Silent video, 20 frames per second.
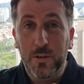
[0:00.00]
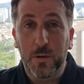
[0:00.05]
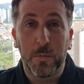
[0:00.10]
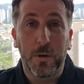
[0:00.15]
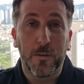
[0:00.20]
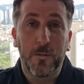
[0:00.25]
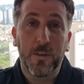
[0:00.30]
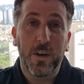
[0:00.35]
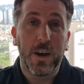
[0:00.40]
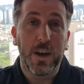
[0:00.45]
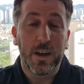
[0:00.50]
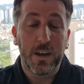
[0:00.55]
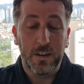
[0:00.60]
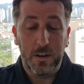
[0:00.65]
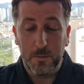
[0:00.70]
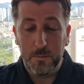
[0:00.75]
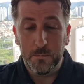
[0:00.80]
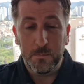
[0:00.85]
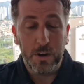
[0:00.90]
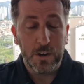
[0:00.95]
To be fair, he
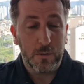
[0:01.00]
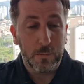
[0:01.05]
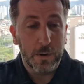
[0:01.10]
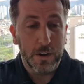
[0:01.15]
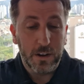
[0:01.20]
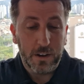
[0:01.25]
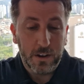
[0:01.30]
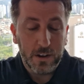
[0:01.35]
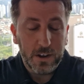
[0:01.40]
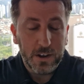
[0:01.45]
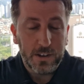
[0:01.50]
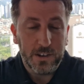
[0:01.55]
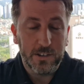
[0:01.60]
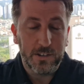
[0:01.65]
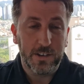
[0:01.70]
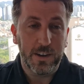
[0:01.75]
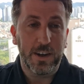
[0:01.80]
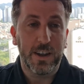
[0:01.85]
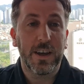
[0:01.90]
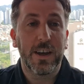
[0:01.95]
did it much better than I
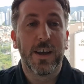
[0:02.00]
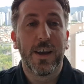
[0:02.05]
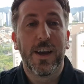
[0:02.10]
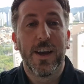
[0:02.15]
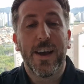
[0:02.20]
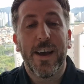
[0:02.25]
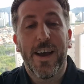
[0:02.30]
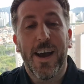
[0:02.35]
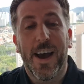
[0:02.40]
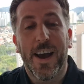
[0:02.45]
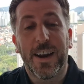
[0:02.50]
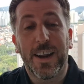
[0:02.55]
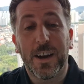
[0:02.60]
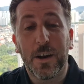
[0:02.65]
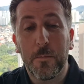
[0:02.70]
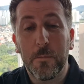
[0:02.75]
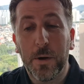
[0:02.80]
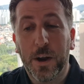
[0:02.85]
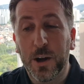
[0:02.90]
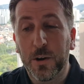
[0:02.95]
just did it. And he
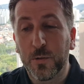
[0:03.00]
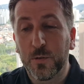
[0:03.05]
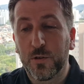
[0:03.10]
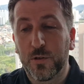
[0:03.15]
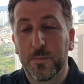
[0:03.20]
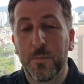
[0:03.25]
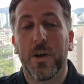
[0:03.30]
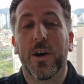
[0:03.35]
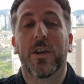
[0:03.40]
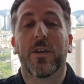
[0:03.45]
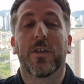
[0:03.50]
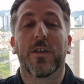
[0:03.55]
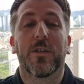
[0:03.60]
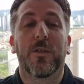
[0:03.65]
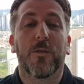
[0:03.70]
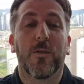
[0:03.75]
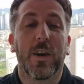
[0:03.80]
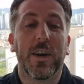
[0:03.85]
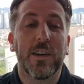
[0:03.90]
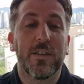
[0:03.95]
had a big old smile on
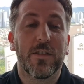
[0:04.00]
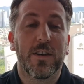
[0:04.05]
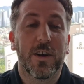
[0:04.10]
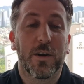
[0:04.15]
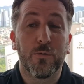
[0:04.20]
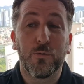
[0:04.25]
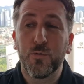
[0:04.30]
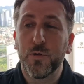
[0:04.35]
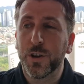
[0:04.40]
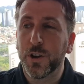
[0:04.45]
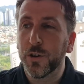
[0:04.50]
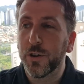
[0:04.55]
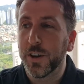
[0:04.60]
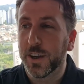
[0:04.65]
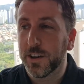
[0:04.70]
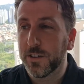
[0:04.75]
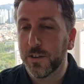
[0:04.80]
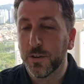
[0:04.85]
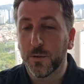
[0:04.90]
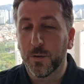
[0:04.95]
his face. I was really good
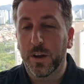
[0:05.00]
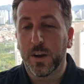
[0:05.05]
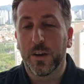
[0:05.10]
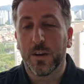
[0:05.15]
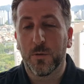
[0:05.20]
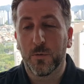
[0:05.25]
actually.